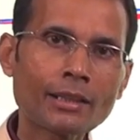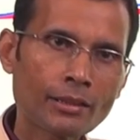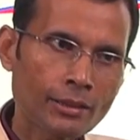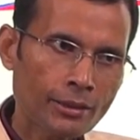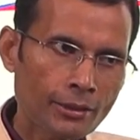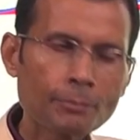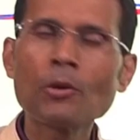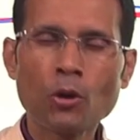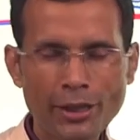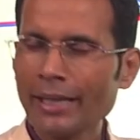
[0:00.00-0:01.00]
um,
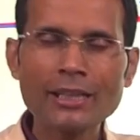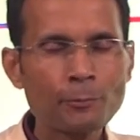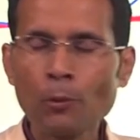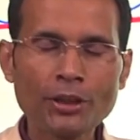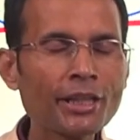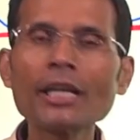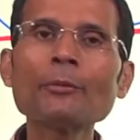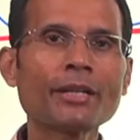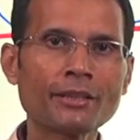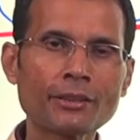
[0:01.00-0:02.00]
or any sporting
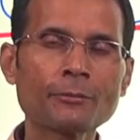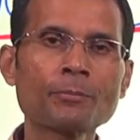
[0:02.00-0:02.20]
event.